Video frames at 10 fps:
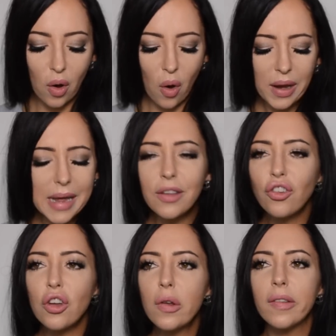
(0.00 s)
On his
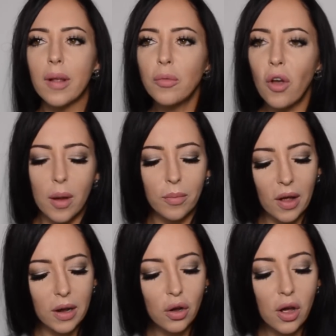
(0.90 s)
shoes, sometimes
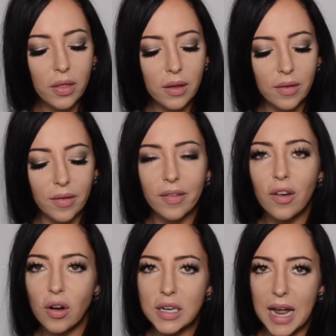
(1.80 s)
I look at the
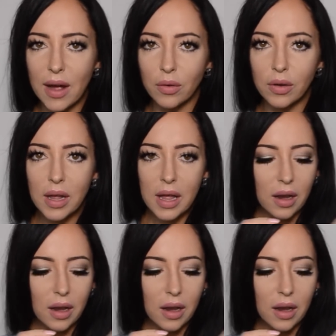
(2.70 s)
stuck down